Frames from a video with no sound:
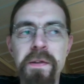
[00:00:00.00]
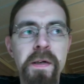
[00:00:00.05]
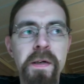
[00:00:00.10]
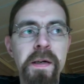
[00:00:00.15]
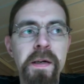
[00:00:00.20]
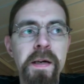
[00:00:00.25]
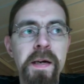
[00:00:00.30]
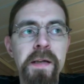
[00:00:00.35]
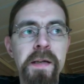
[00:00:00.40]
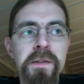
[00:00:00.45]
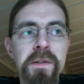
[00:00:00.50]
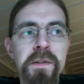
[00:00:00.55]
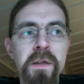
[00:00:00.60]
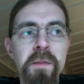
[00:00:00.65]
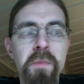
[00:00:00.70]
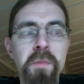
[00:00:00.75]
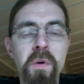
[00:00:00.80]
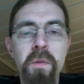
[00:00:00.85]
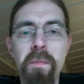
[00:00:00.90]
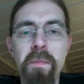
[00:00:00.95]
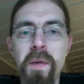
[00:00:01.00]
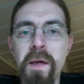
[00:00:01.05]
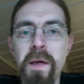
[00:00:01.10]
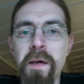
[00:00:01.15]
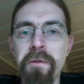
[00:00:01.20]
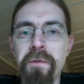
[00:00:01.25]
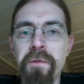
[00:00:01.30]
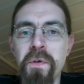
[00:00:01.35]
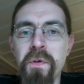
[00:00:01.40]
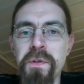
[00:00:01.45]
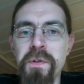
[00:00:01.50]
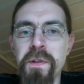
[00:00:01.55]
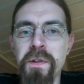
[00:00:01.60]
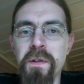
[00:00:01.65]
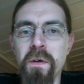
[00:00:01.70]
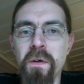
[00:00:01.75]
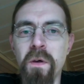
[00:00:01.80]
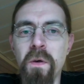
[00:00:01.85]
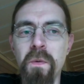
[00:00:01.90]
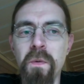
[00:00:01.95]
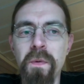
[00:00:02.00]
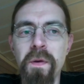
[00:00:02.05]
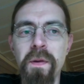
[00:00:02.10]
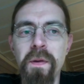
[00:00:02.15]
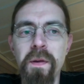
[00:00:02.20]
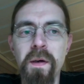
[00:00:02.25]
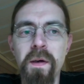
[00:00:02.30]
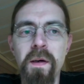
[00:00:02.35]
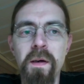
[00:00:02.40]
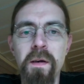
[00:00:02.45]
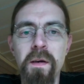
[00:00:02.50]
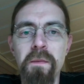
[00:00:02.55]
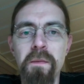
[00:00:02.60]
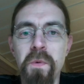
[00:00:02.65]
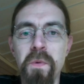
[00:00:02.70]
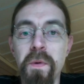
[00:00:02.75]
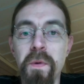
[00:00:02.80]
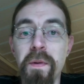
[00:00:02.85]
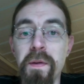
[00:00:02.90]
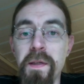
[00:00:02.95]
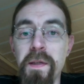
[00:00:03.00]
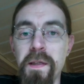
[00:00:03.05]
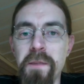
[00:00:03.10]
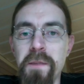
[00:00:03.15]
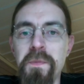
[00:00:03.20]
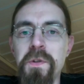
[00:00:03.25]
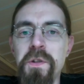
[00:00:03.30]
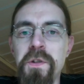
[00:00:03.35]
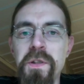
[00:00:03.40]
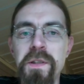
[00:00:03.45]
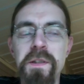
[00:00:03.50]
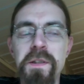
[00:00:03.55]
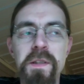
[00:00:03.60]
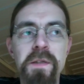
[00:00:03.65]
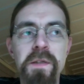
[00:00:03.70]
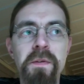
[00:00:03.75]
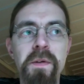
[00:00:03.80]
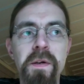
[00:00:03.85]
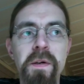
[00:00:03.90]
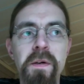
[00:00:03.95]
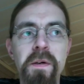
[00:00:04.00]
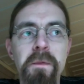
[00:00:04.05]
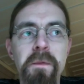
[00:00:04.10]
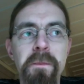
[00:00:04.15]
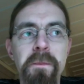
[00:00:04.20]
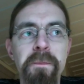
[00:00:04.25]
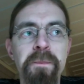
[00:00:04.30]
I actually bought my first guitar with EMGs in there.